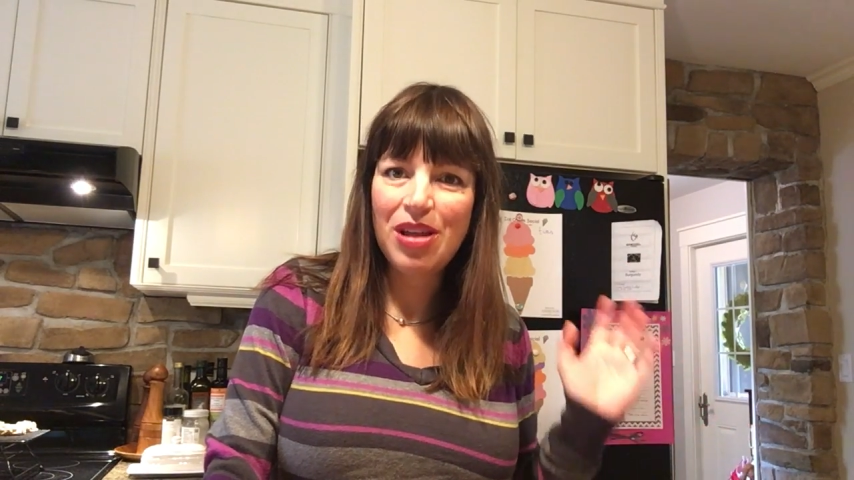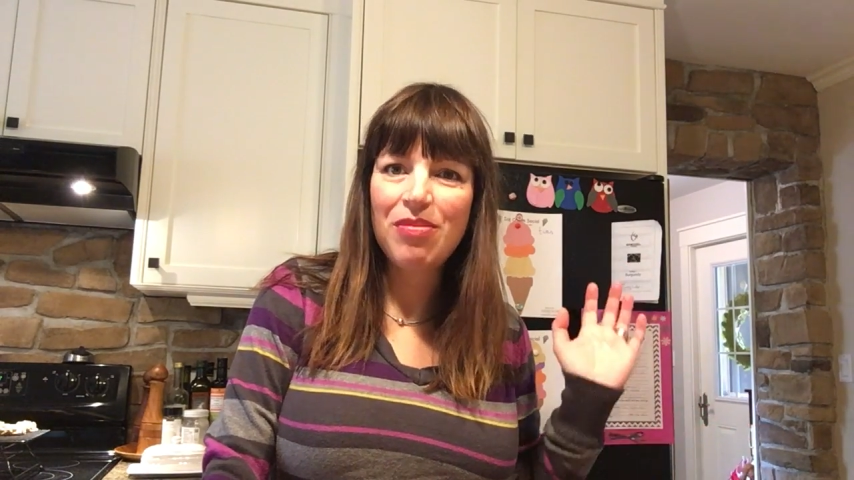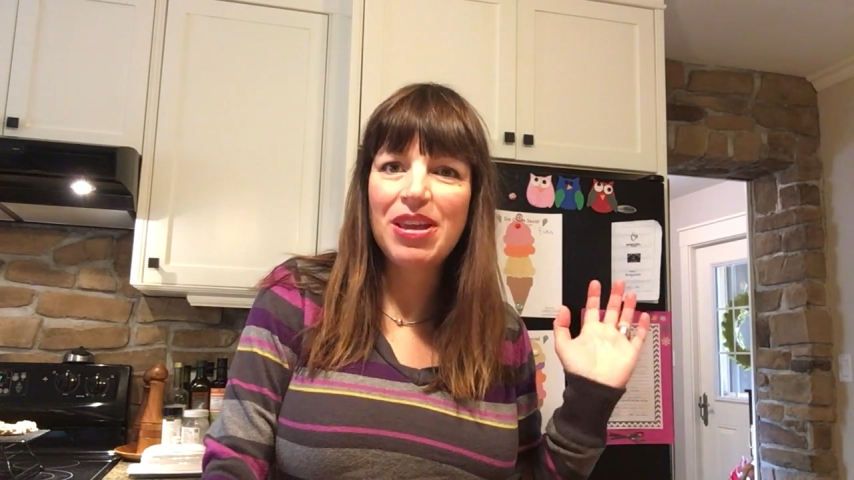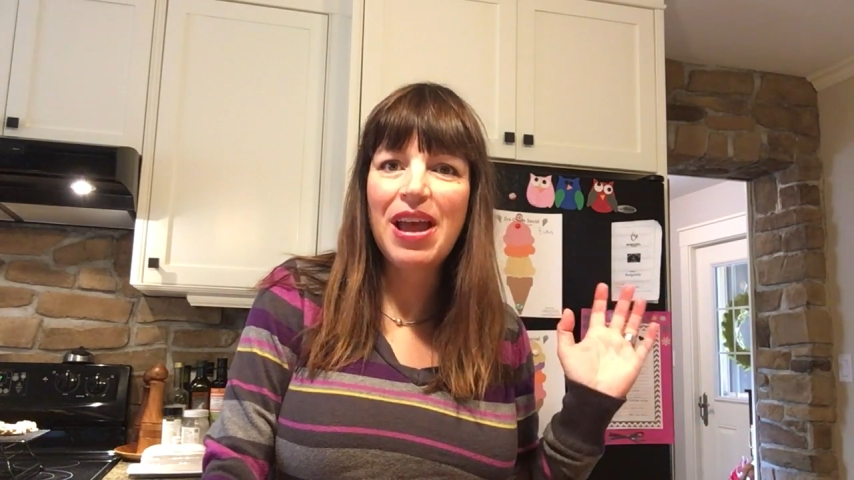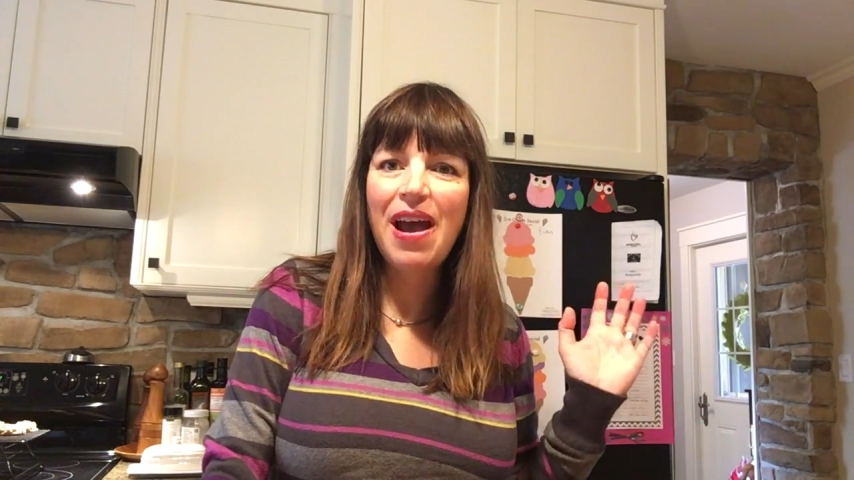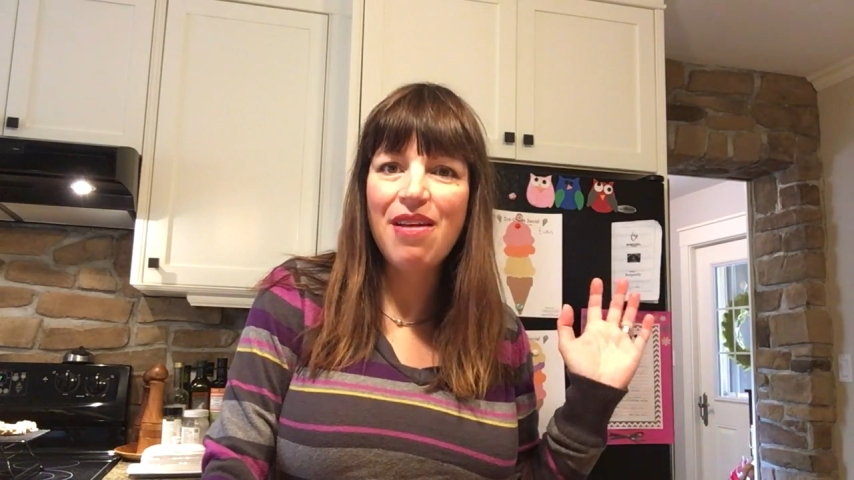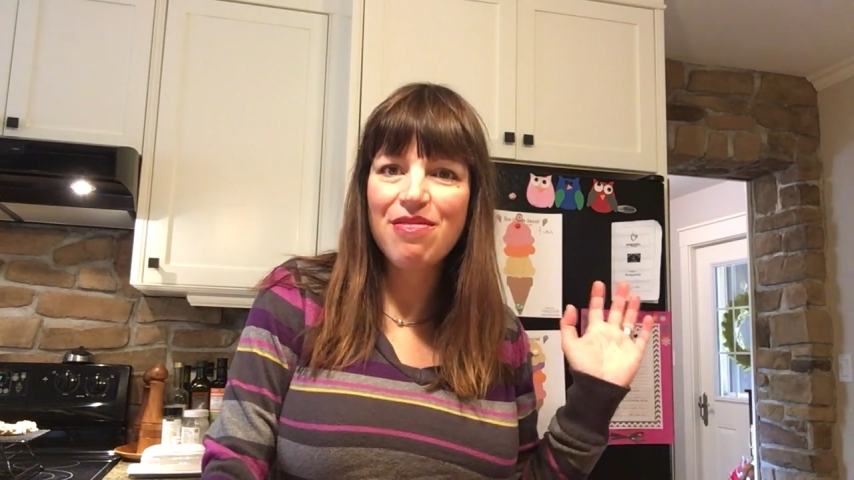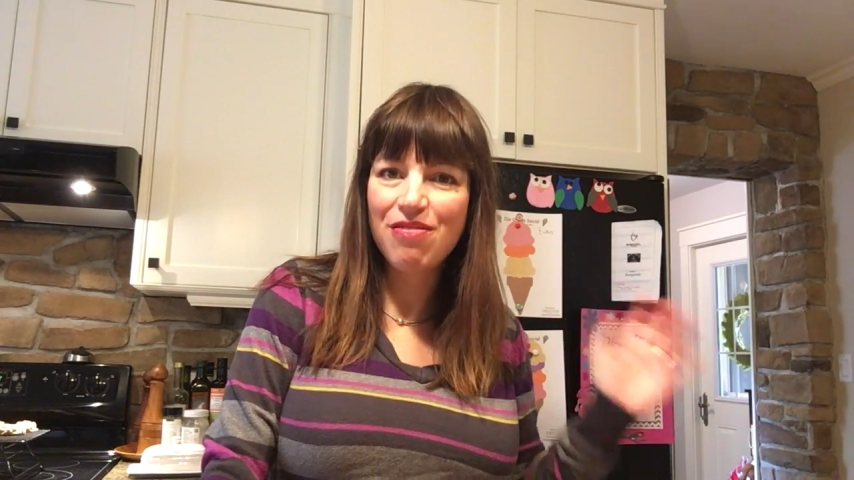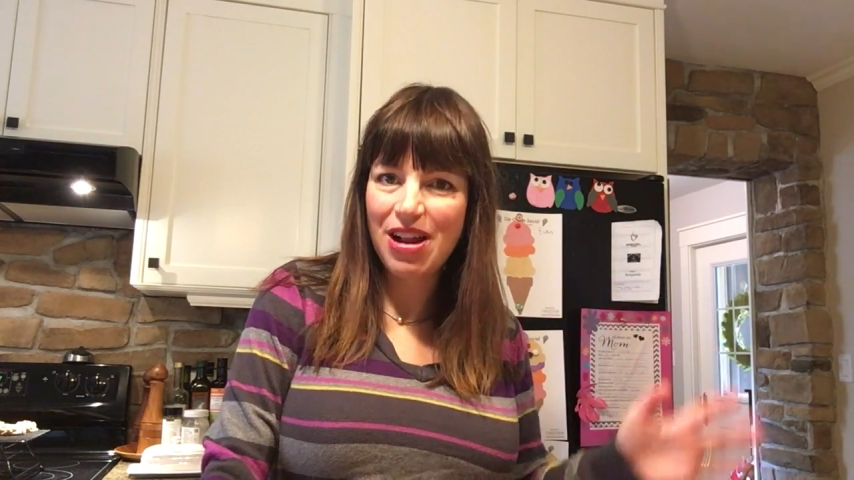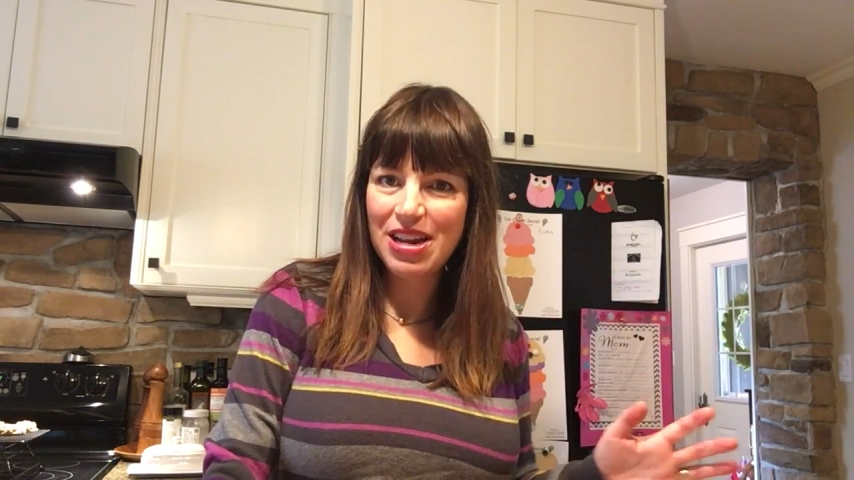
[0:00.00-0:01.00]
that we
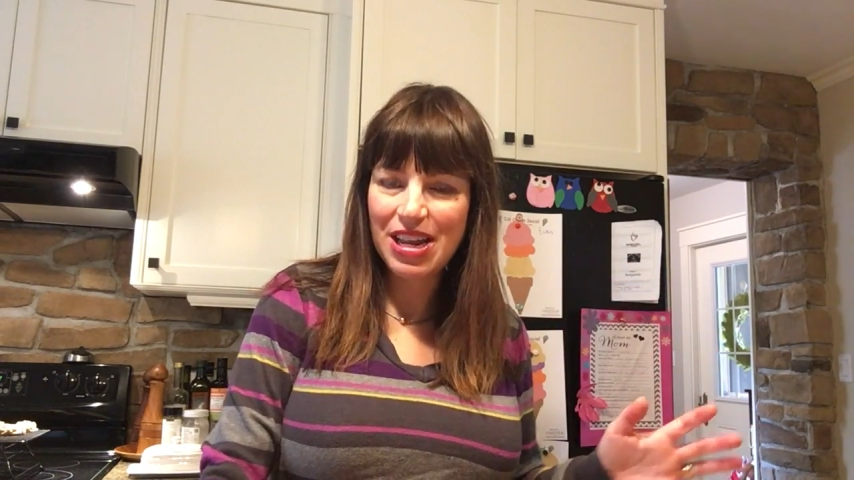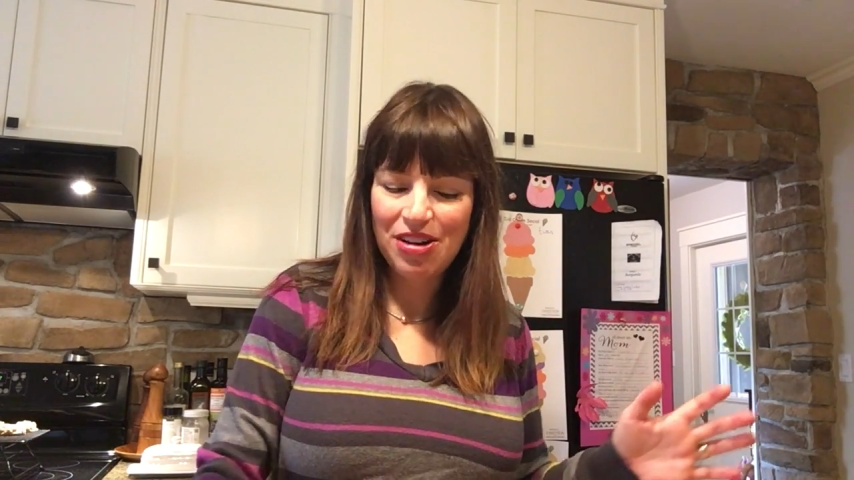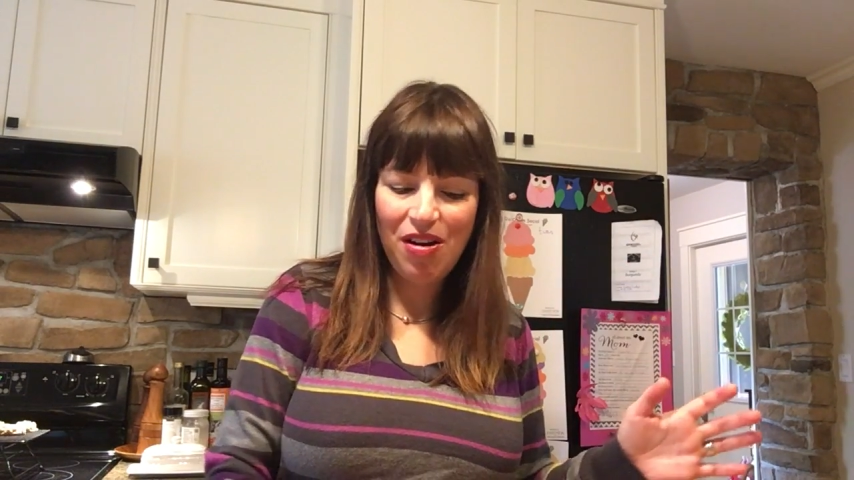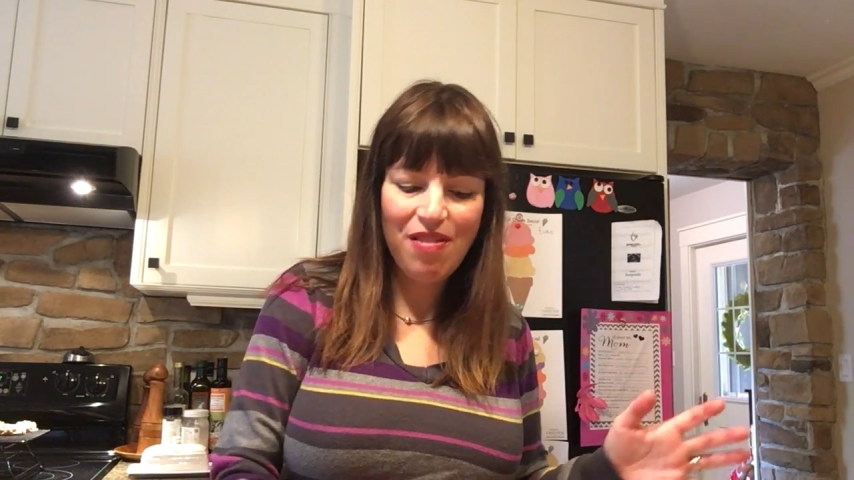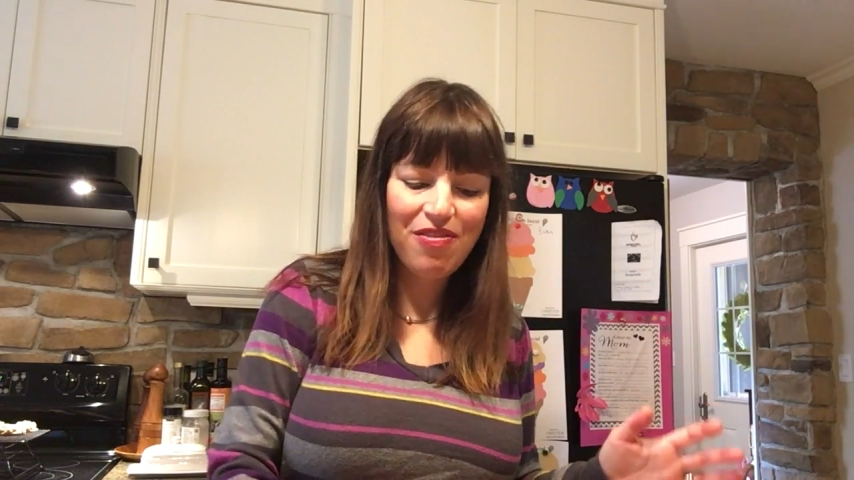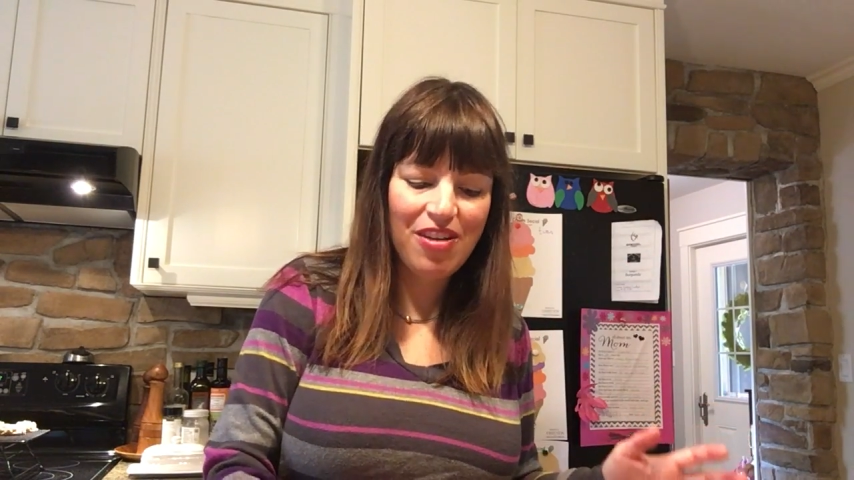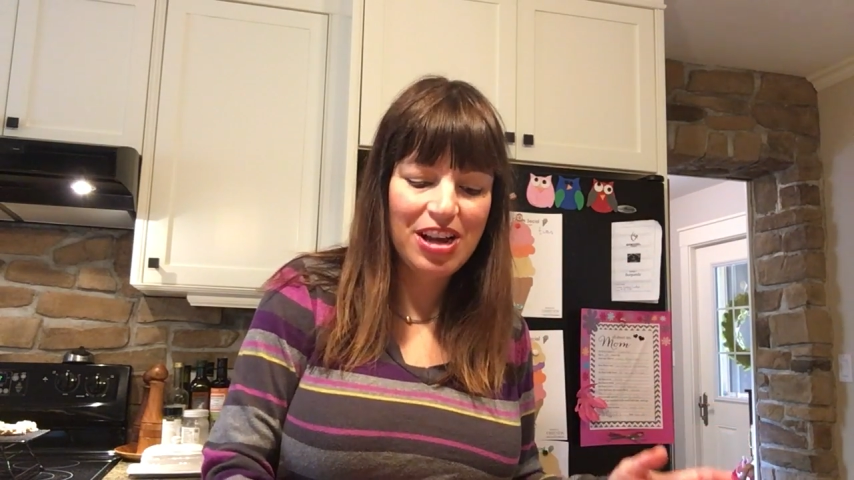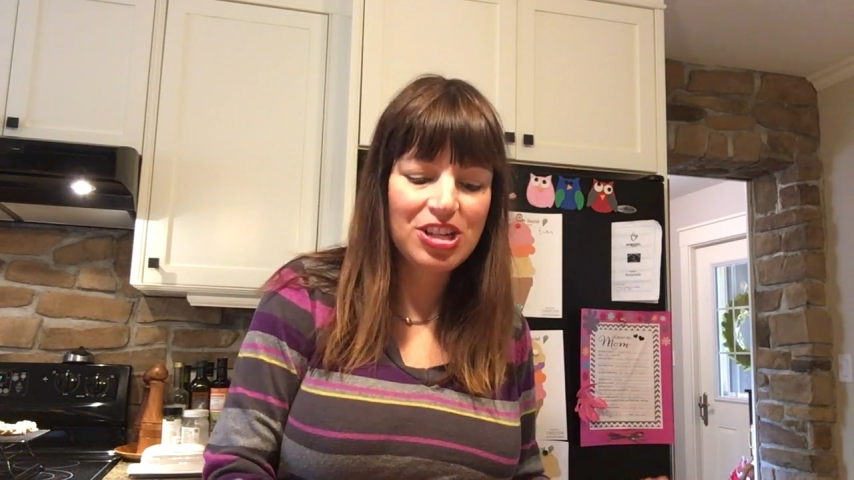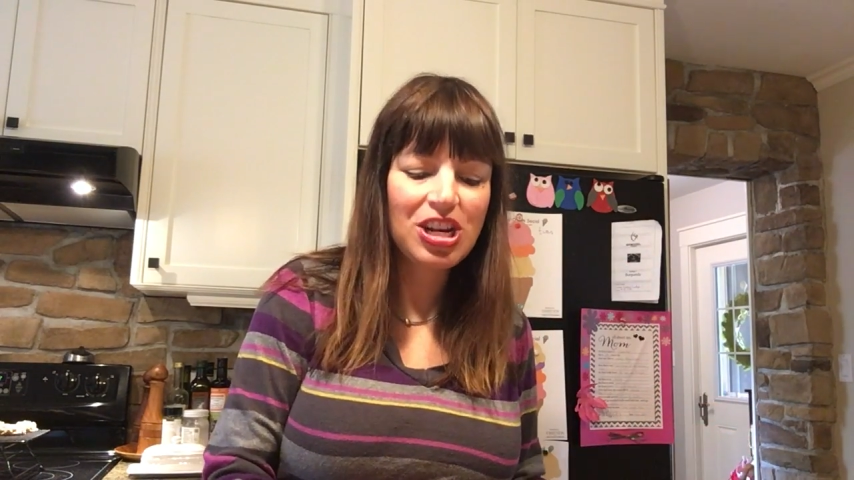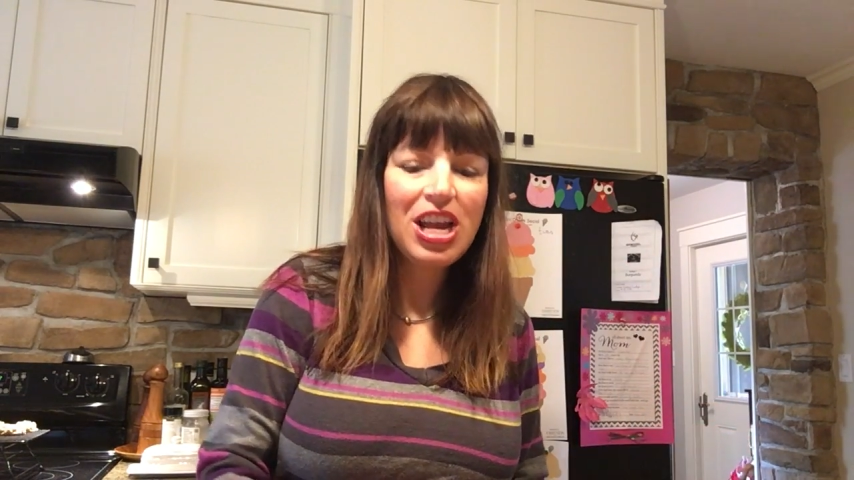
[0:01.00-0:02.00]
have ready in our
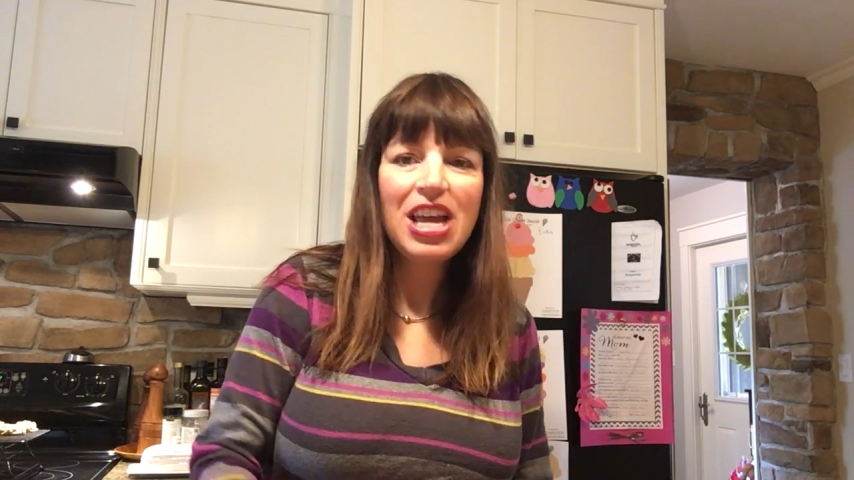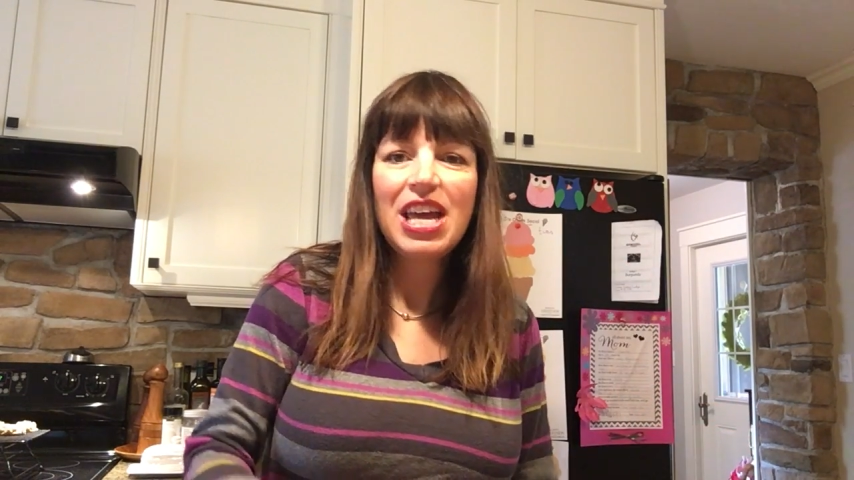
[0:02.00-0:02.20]
fridge